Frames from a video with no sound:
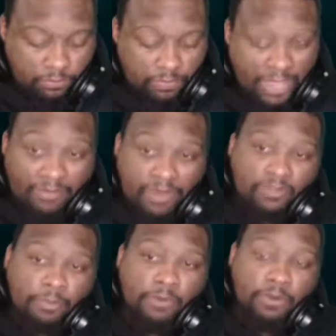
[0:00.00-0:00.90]
have any
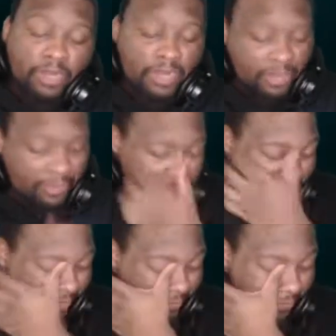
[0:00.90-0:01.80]
support. And the
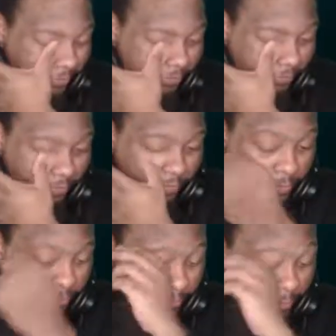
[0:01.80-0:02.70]
thing is,
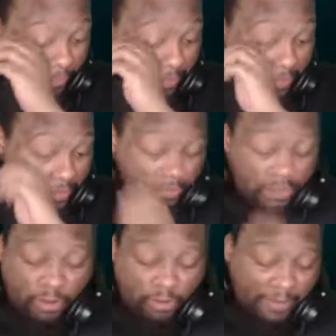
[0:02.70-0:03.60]
what people don't
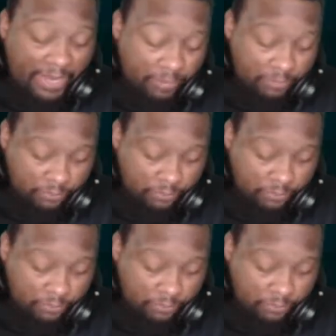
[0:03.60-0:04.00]
know about